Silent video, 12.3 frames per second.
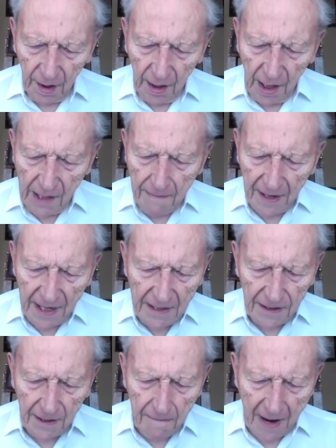"He
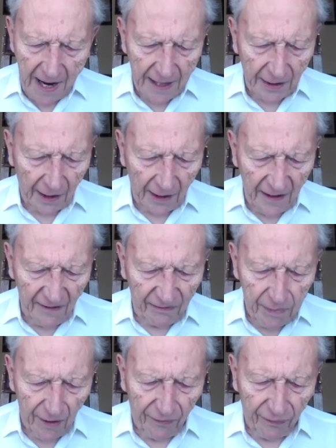made the man live
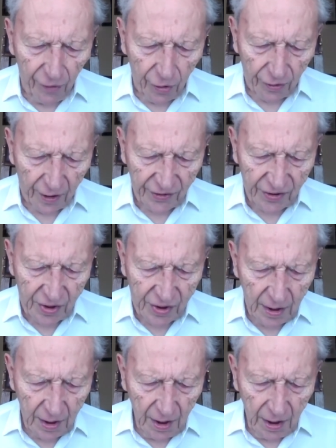before us
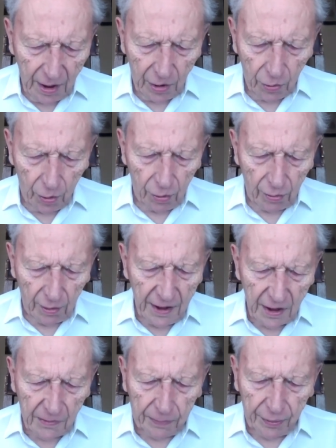in all
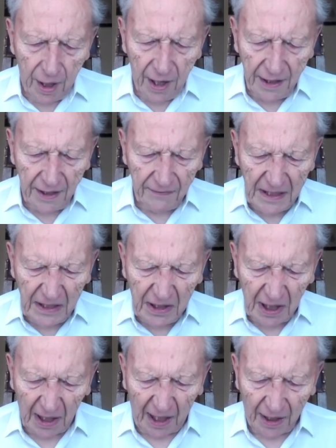his pride of
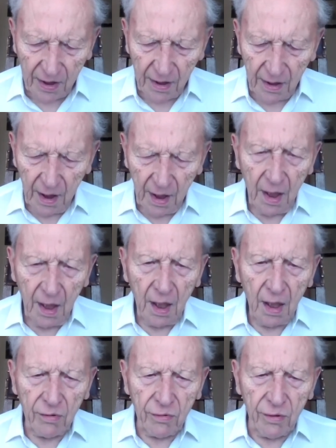intellect,
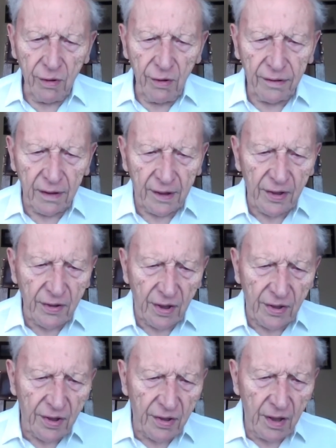
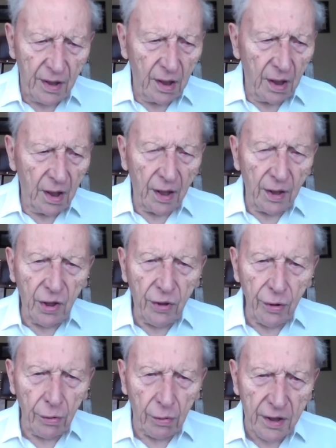ruthlessness, and
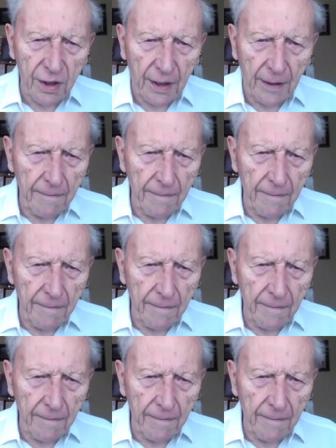cruelty."